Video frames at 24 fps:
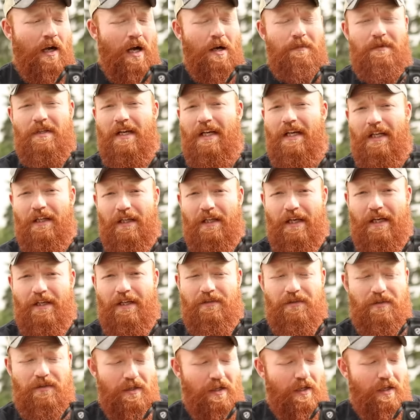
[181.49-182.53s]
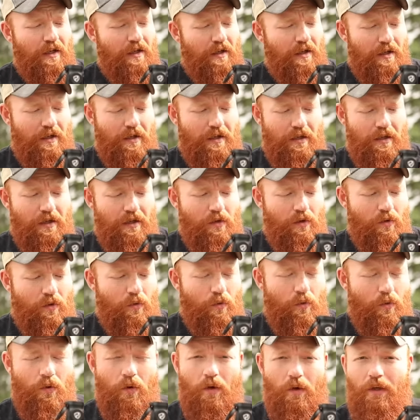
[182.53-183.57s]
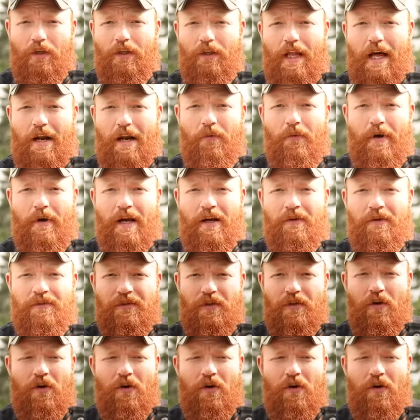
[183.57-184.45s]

I'm taking this. A lot of rounds